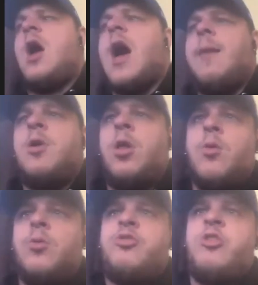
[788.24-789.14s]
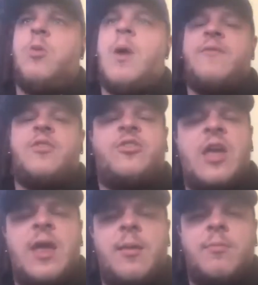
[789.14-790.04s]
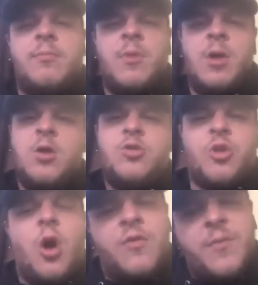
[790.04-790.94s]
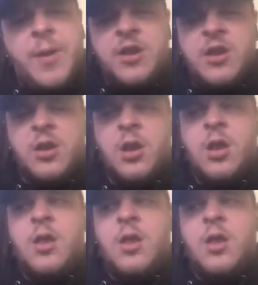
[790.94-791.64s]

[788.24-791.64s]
I'm close to have the same sort of opinion,